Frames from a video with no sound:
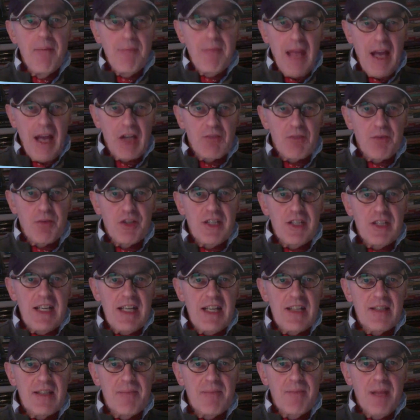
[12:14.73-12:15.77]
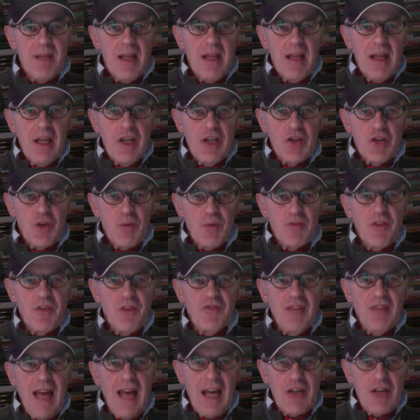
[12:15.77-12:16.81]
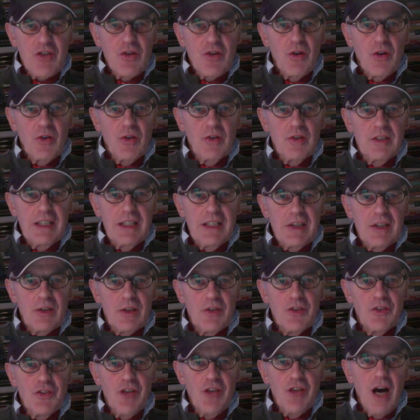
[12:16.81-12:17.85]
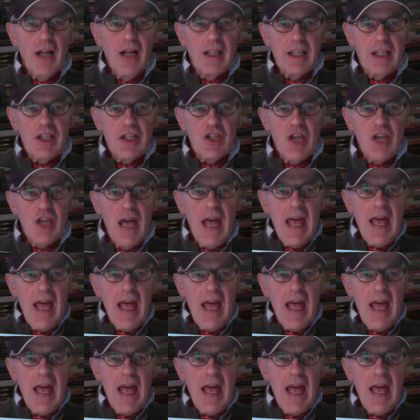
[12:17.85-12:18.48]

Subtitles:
expertise in terms of national legal knowledge,